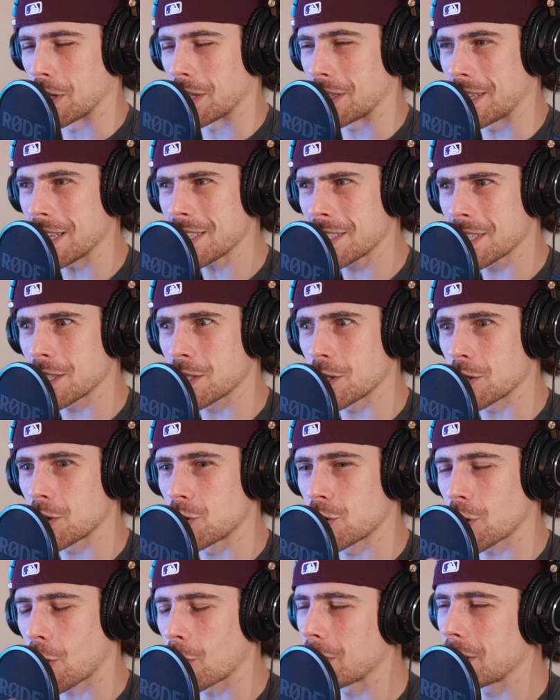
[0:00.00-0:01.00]
but th- this is a
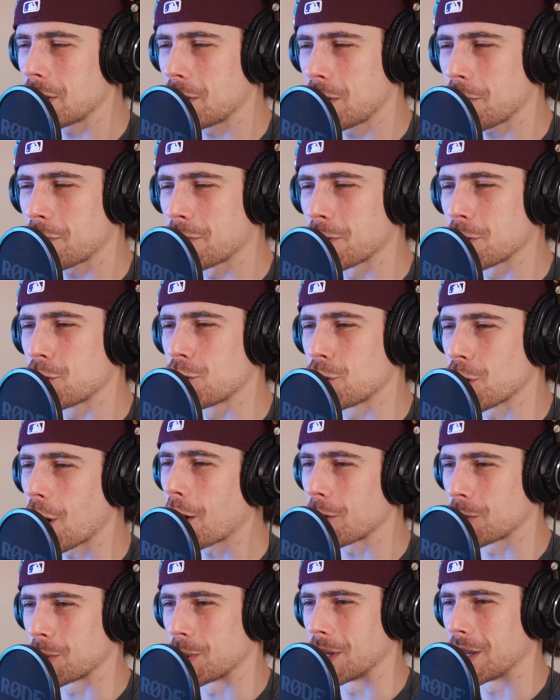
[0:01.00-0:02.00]
totally different
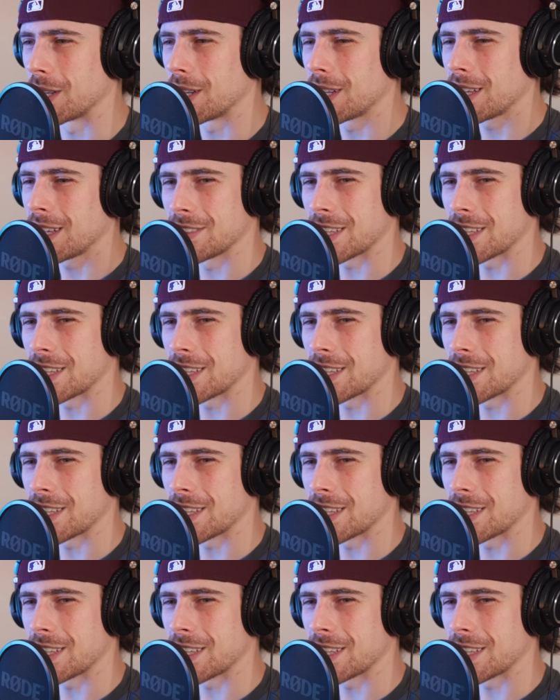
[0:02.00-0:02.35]
genre.